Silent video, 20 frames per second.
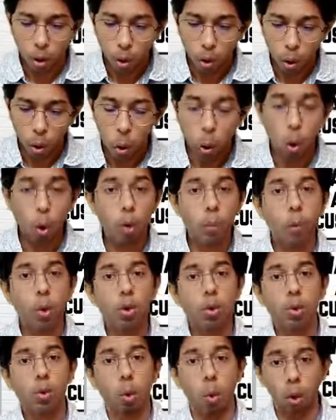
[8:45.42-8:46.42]

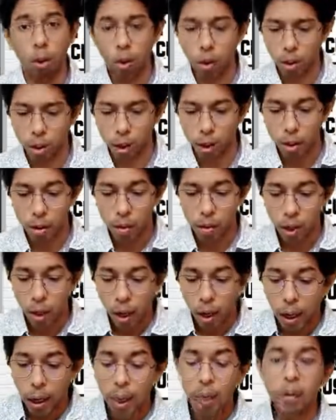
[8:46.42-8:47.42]
Almost all the shares.
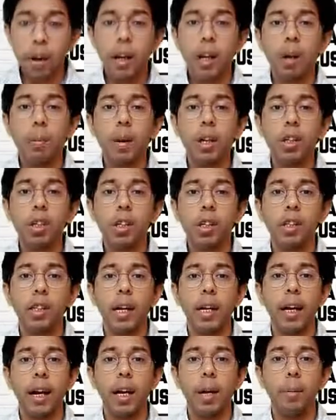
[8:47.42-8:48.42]
Even debentures
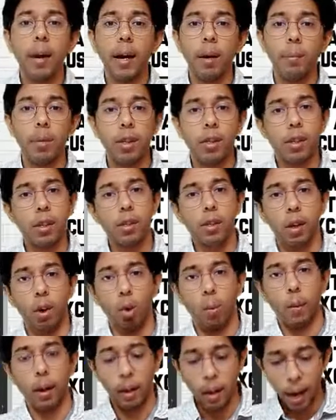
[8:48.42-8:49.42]
are held by Mr.
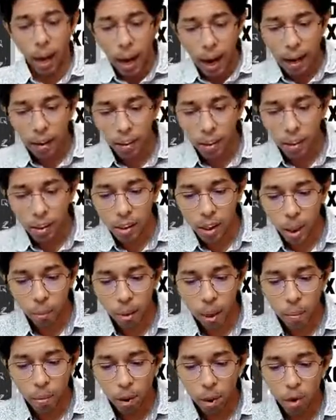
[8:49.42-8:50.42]
Saloman. And this
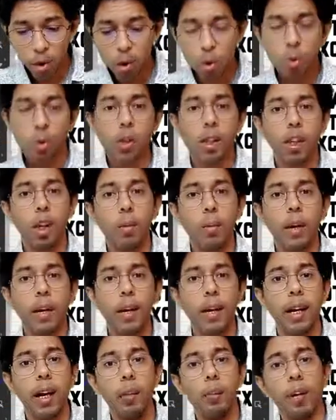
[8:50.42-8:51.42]
company belongs to Saloman
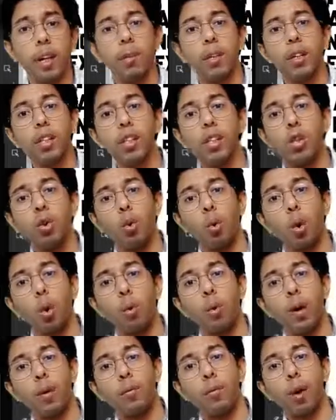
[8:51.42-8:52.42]
and Company, which is took
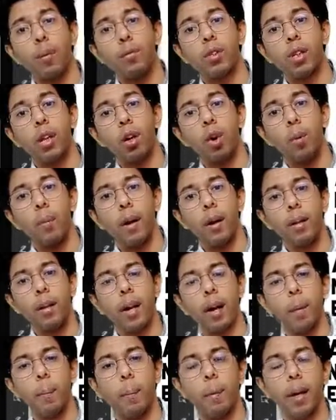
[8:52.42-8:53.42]
over from Saloman
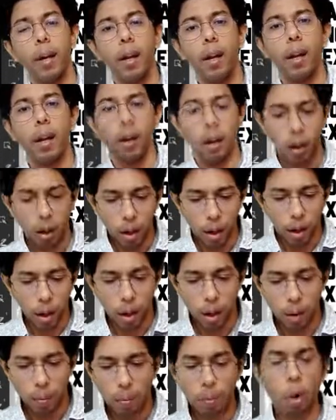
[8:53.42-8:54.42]
Company
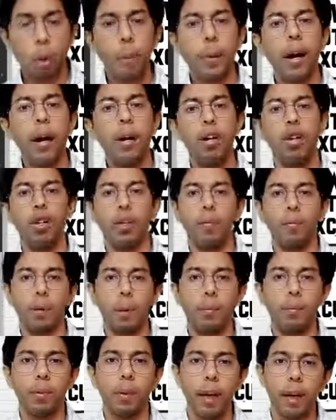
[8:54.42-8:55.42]
proprietorship firm.
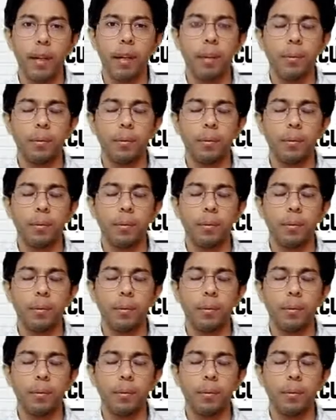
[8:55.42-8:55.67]
Right?